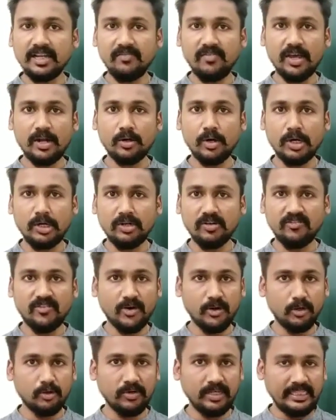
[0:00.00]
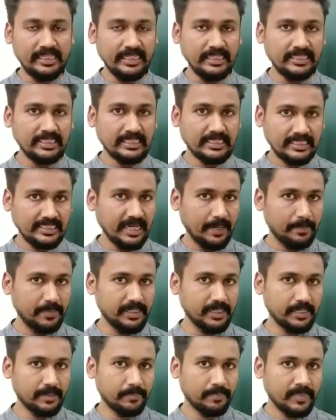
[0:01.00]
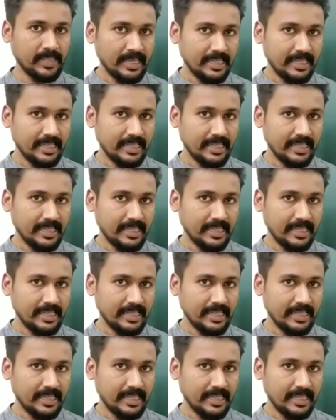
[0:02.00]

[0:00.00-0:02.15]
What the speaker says: we are going to follow in this chapter.